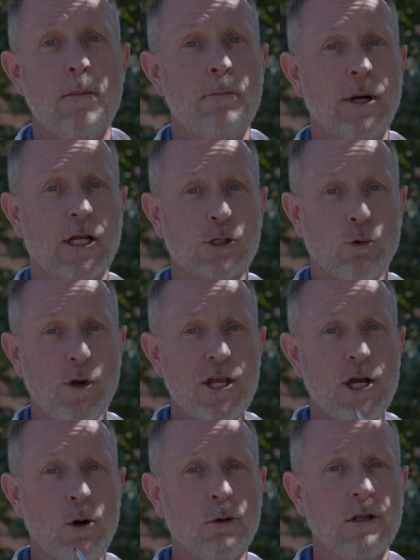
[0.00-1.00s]
Because we
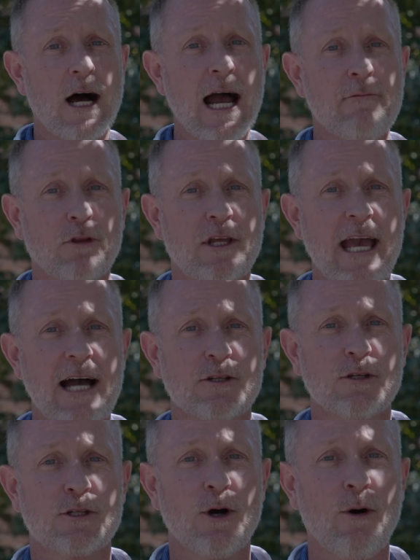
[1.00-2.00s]
go live with
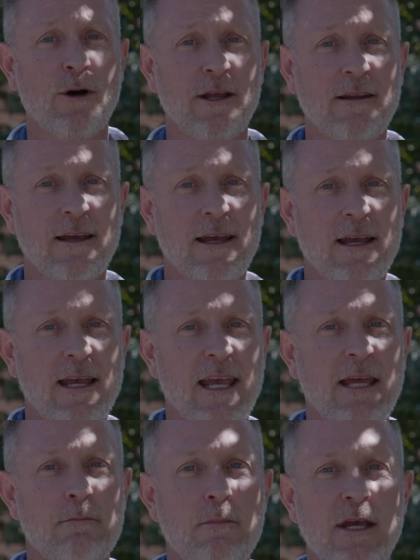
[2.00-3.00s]
Cashless Tolling
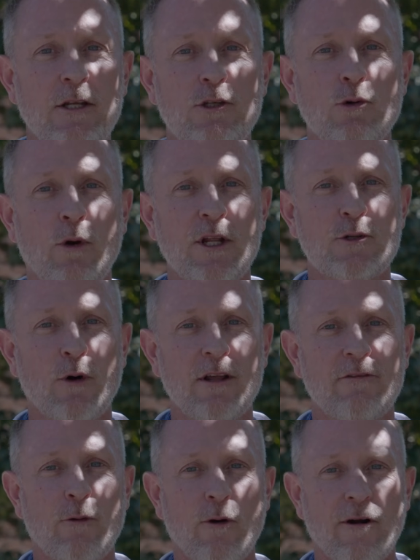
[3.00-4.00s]
in
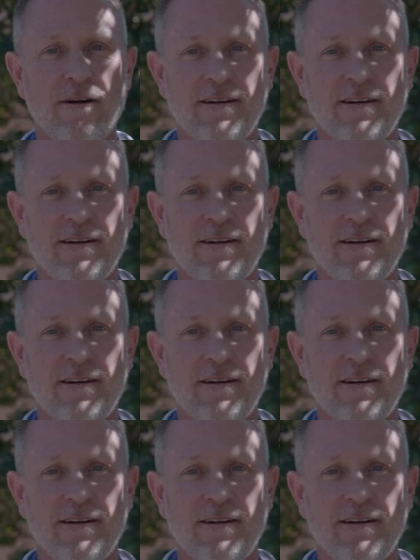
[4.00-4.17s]
mid-2024.